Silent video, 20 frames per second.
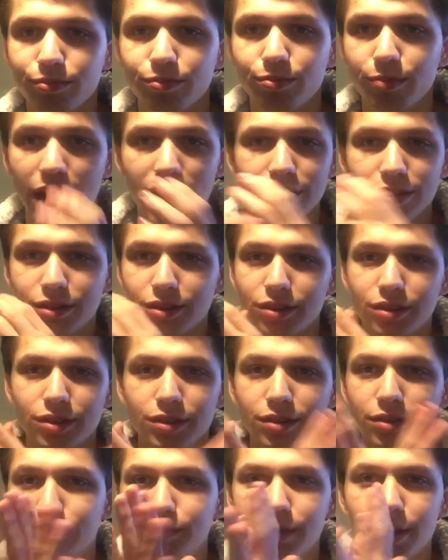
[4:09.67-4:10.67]

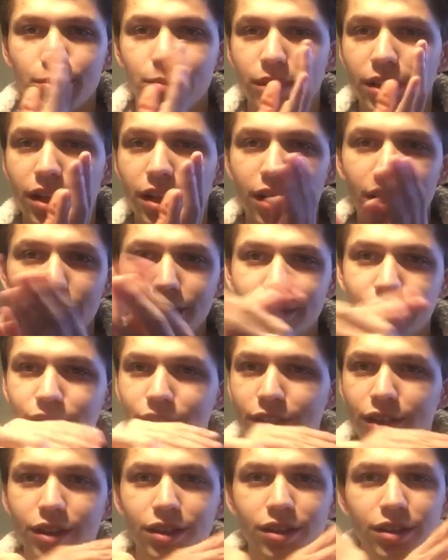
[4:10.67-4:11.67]
masculine and feminine
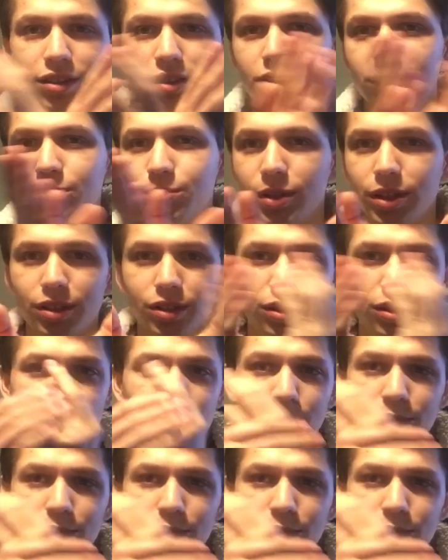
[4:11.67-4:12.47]
spindle